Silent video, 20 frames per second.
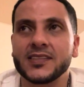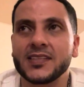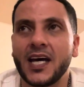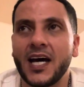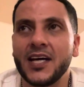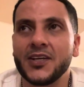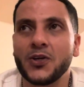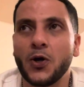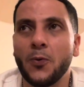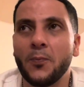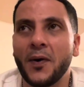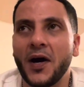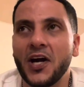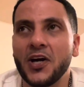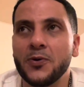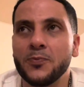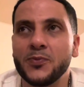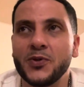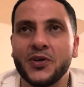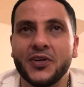I know
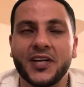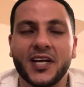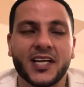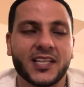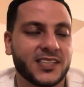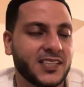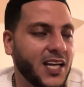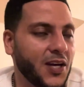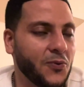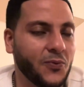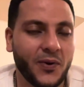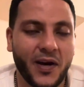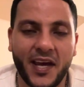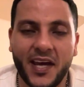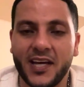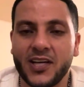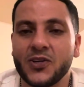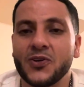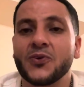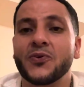Bayern Munich, they
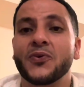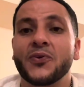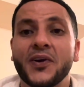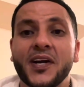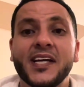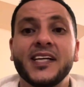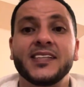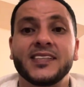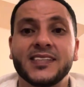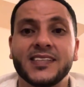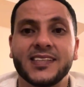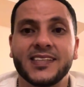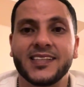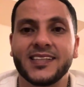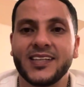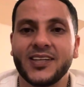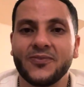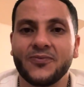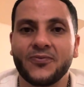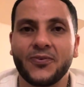went crazy
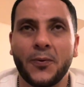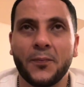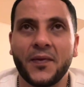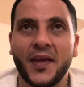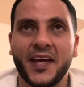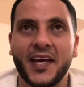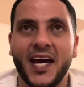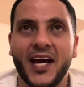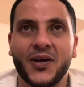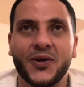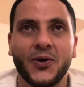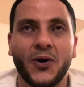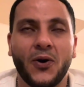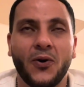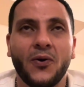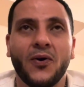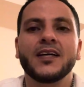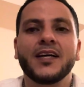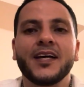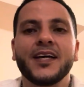from the
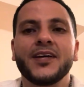get-go.